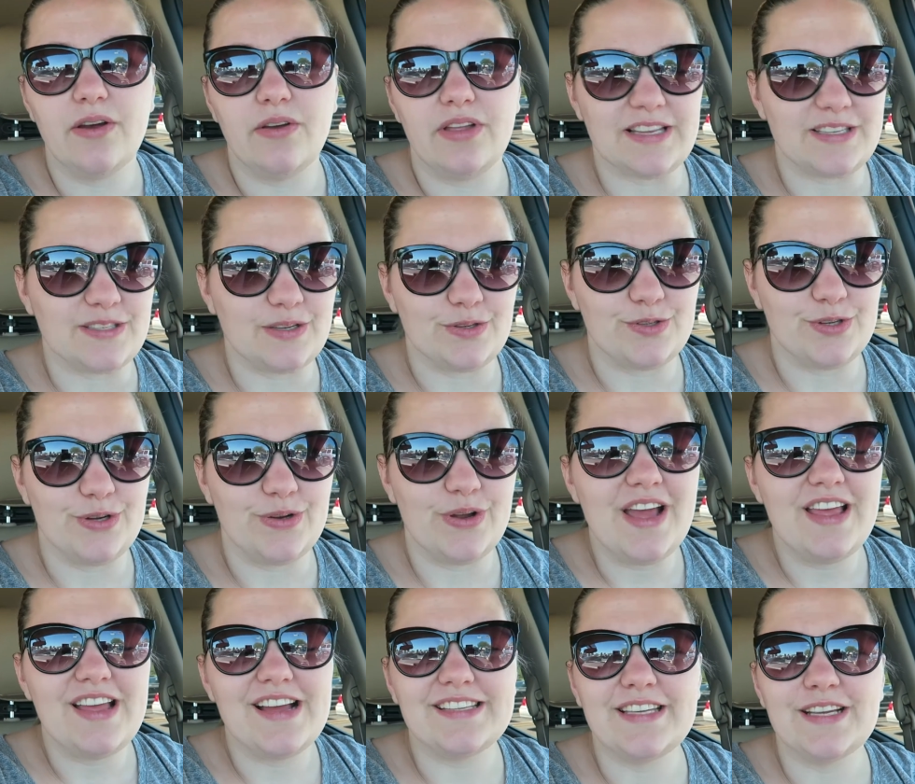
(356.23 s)
That's not true.
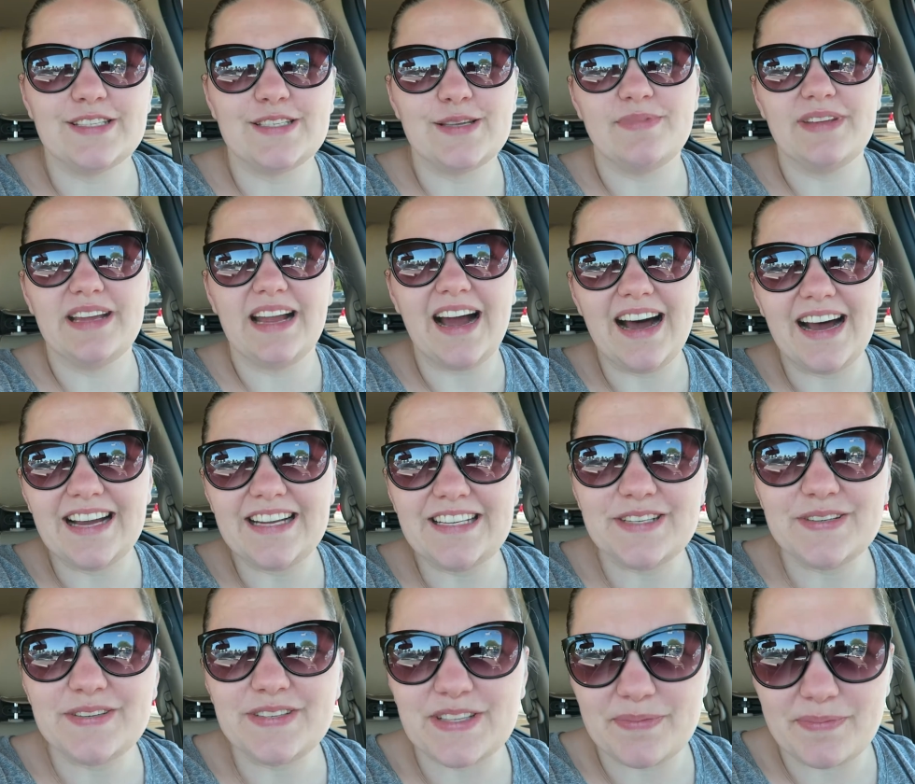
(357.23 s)
That's not something I
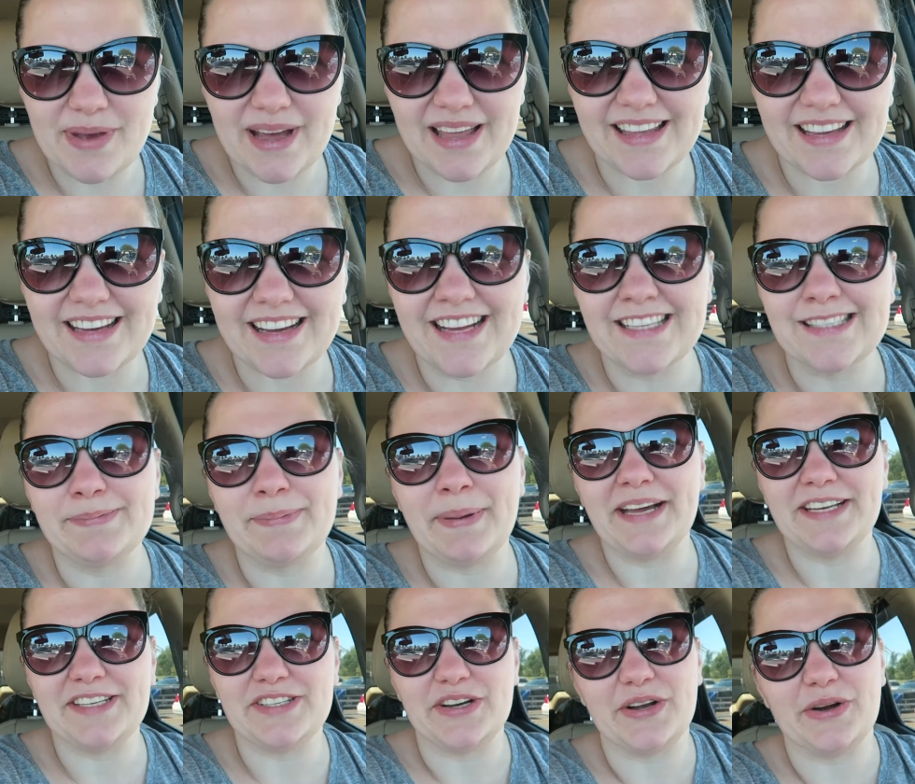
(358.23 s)
do as a mother, because
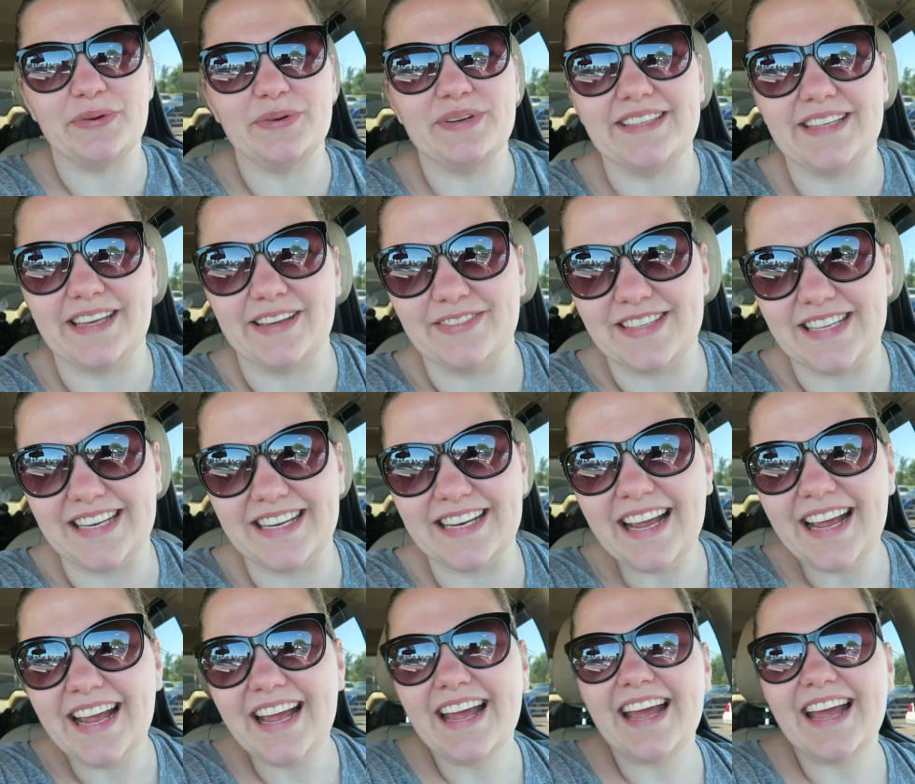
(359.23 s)
Patrick always gives in,